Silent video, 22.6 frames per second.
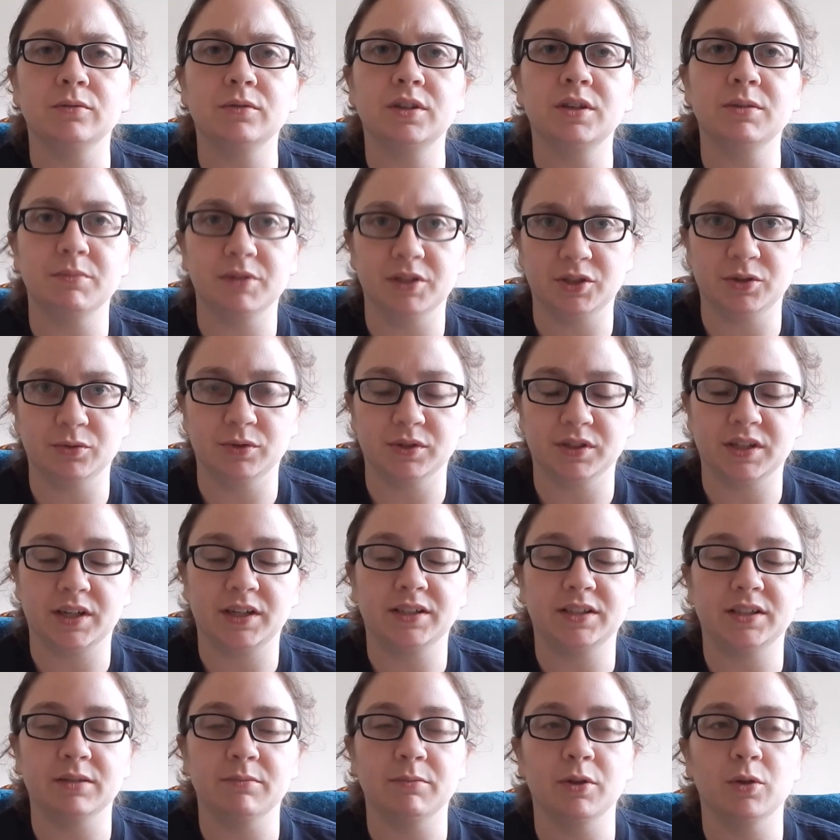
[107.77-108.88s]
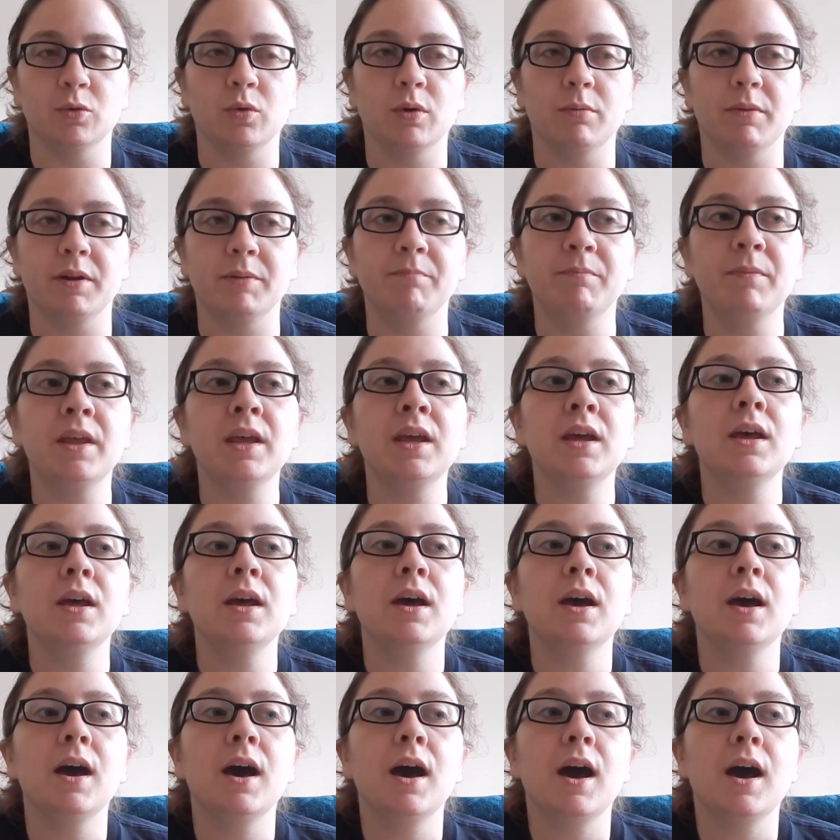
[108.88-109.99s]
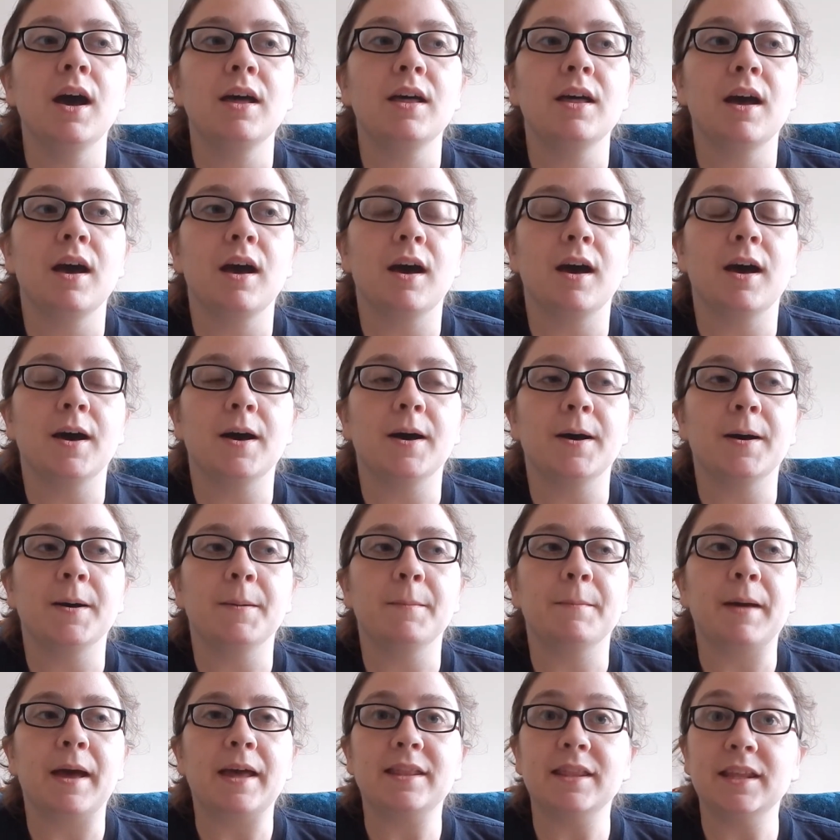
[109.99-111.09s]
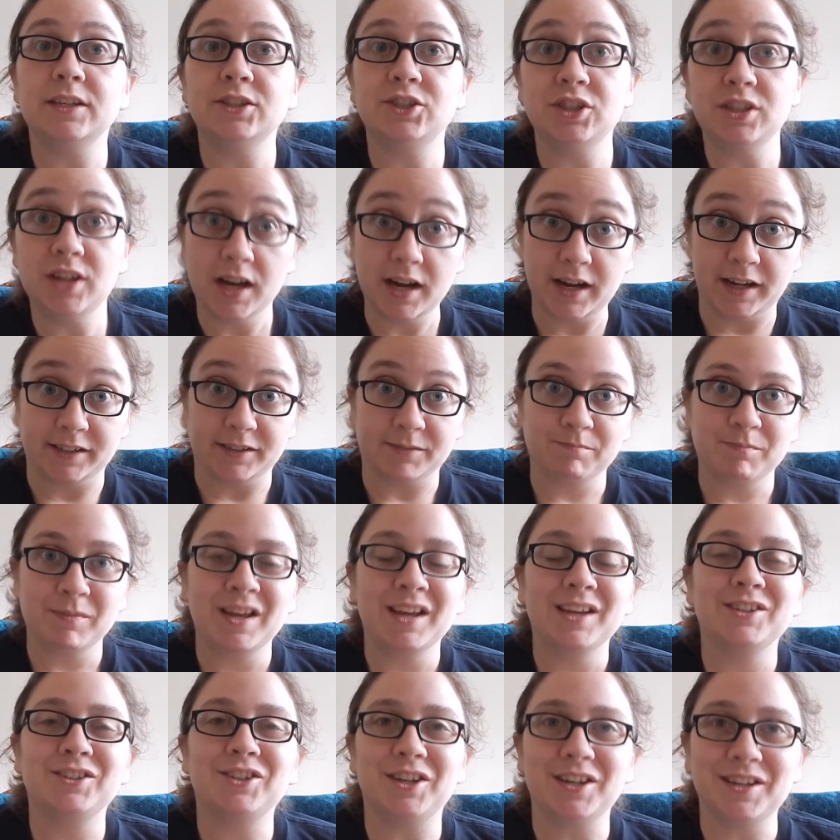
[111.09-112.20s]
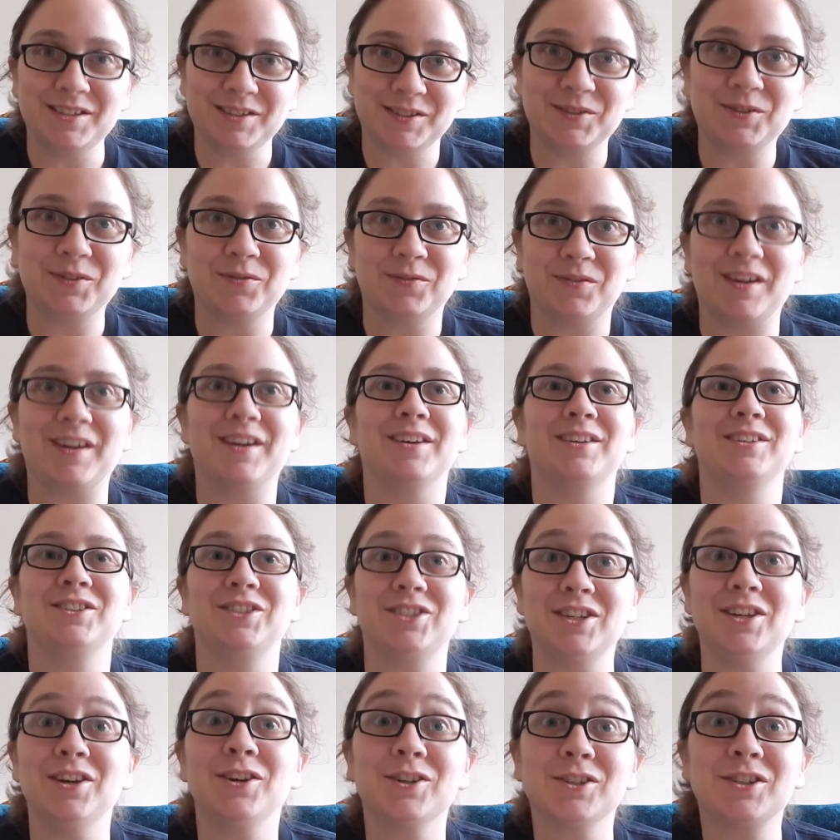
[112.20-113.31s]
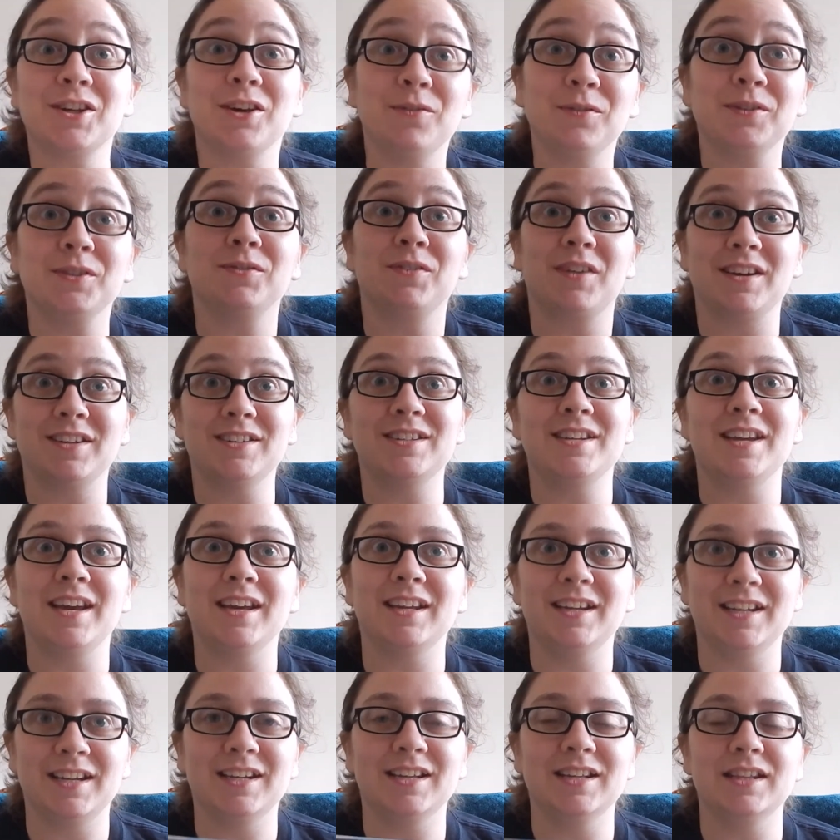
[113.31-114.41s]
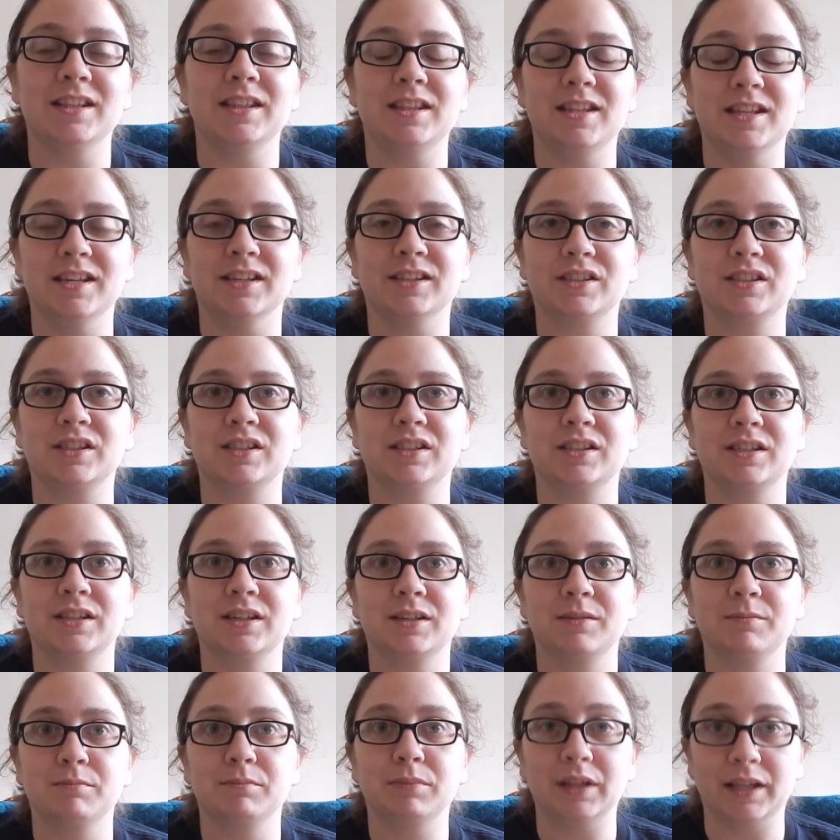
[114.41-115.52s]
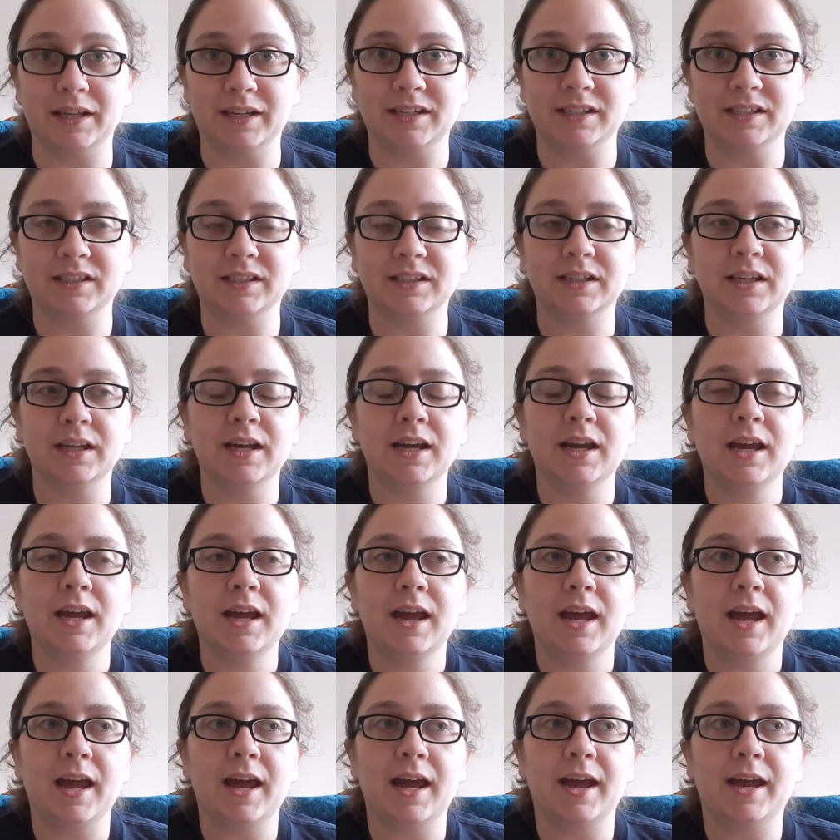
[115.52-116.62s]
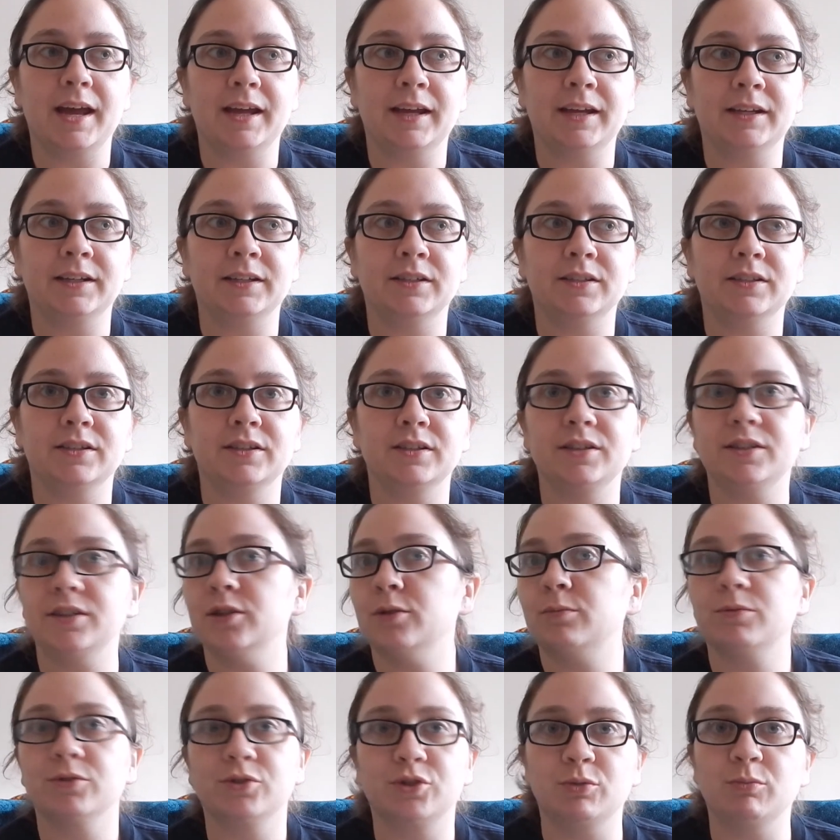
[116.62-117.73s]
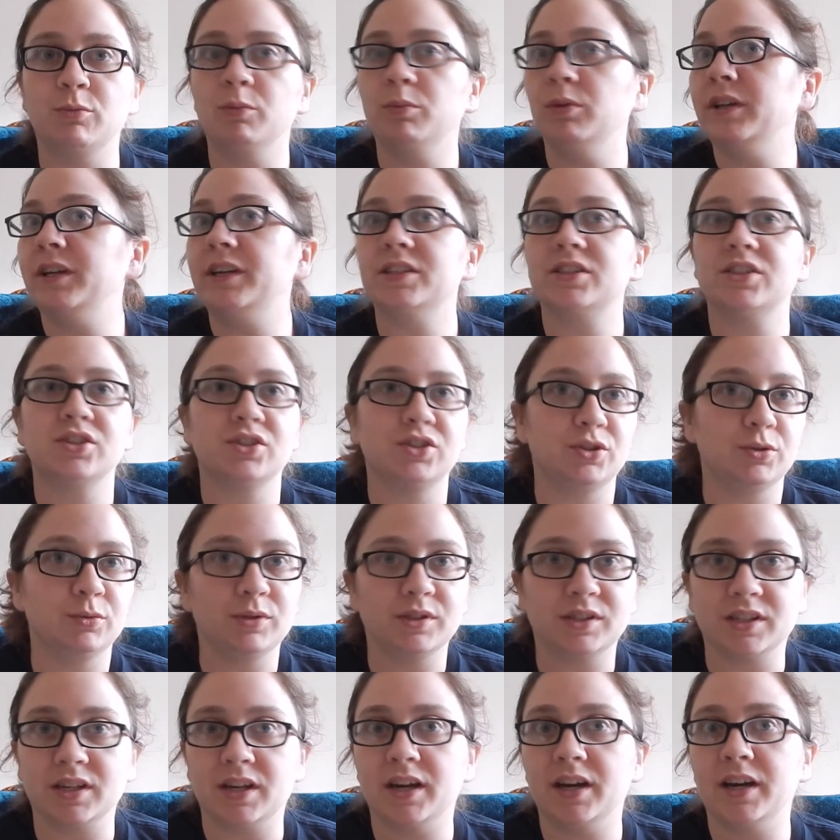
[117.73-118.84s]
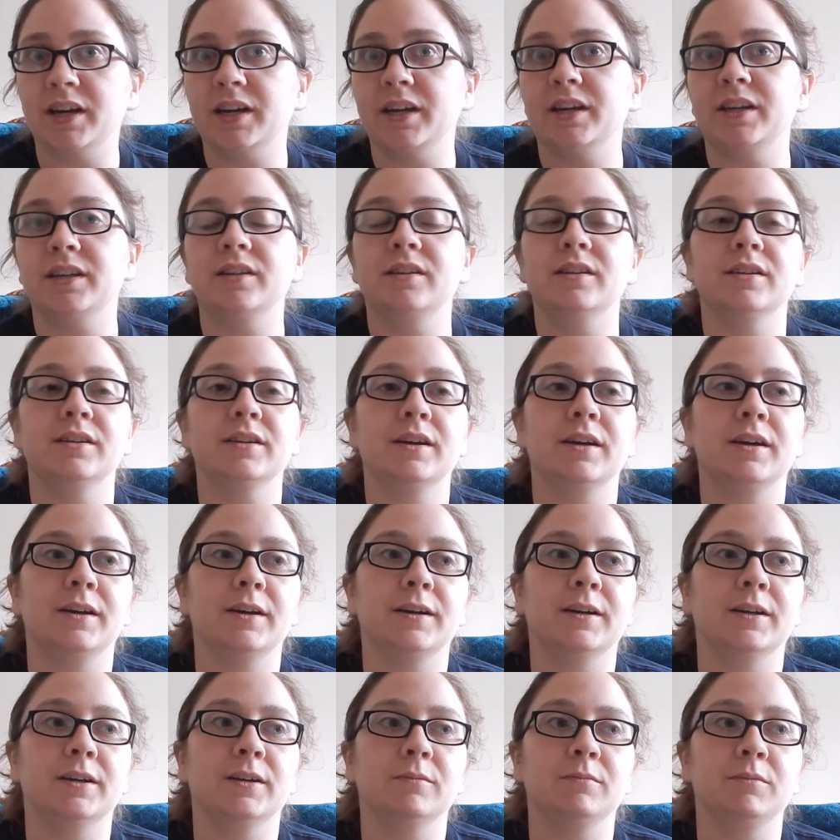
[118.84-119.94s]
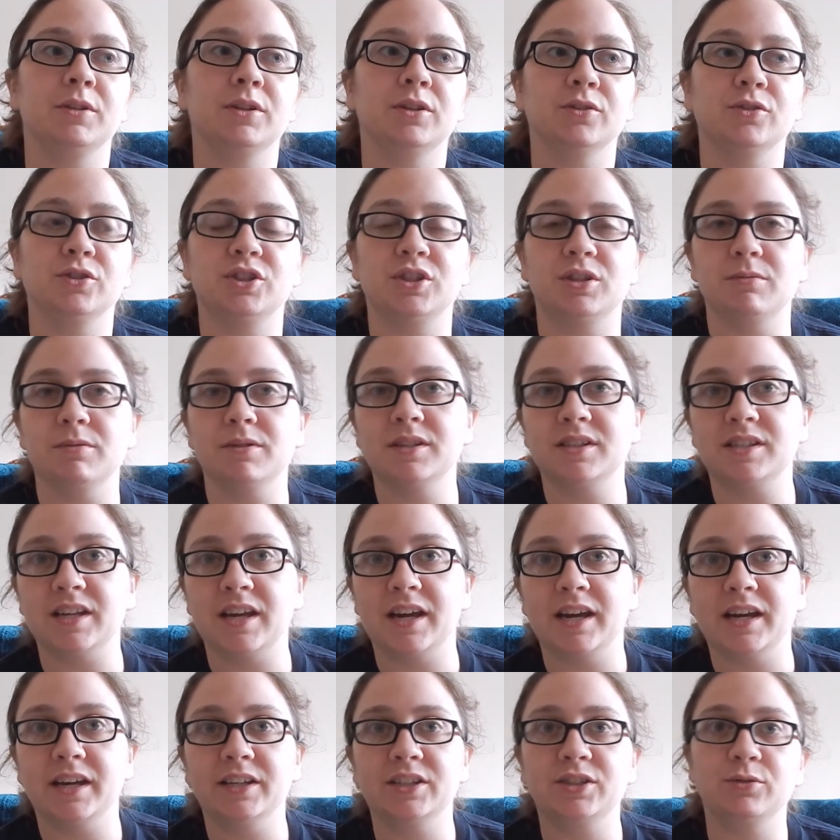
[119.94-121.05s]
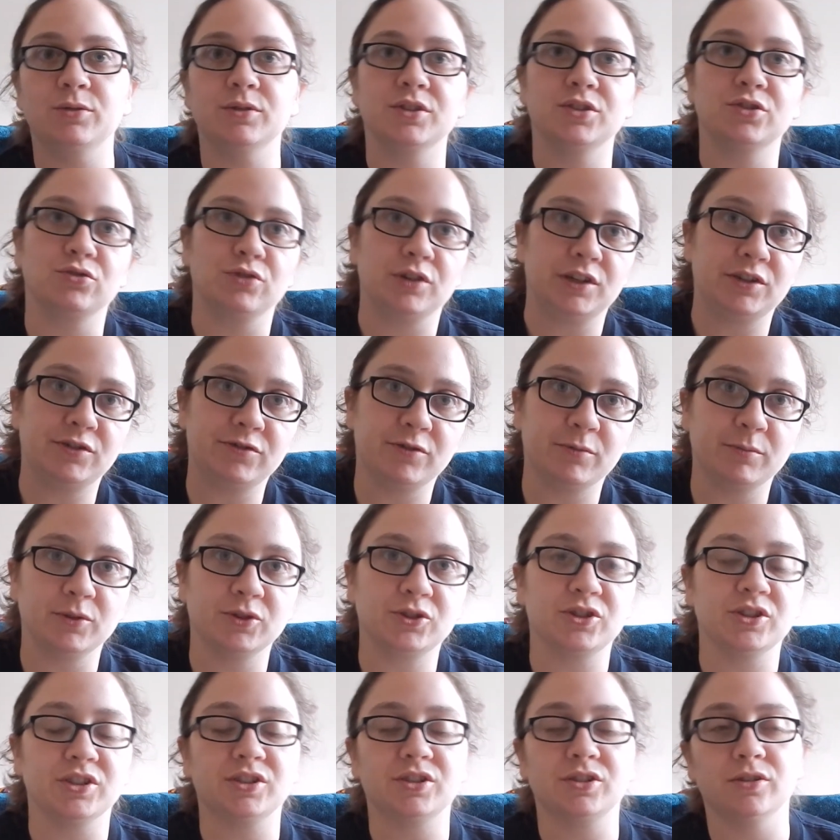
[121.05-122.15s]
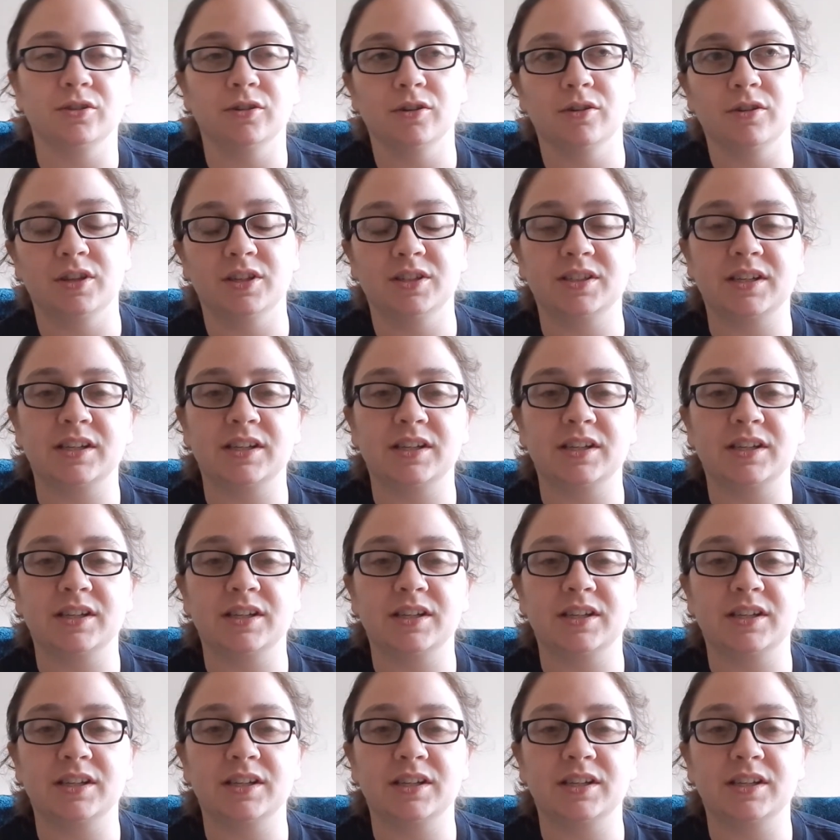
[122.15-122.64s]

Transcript: commit suicide, some of the women. And then she dies. She herself is found dead in this place. And, presumably it's a suicide. She had been sad, she was estranged from her sister, this,